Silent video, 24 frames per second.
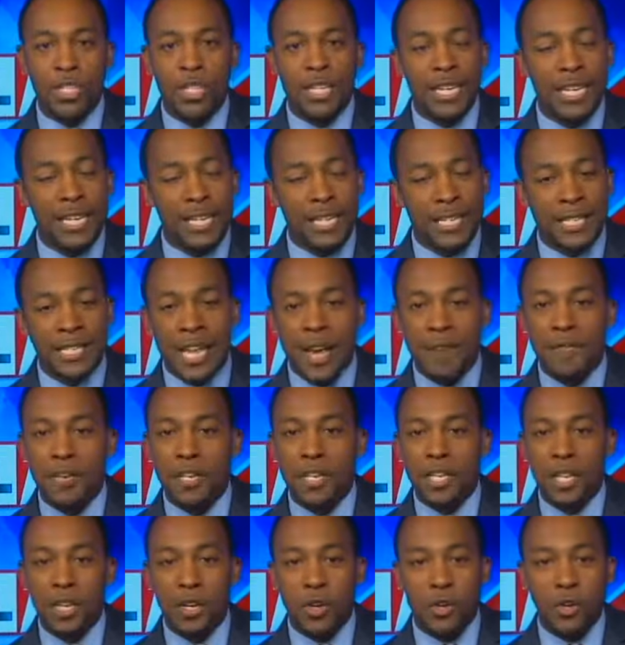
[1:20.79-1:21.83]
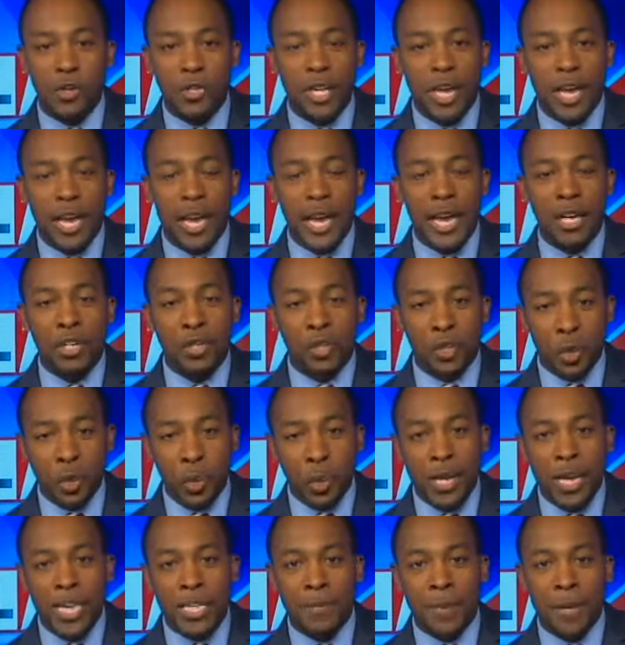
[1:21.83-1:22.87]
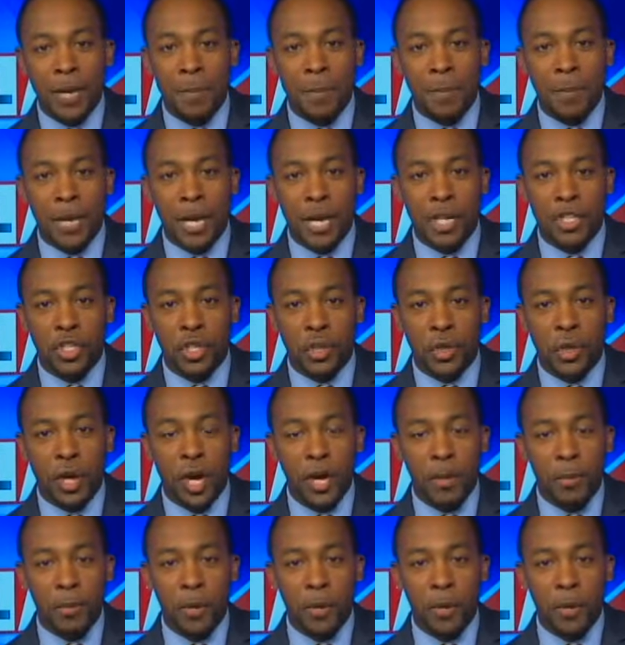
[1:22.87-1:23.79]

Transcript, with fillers: These seven years, it truly has been a pleasure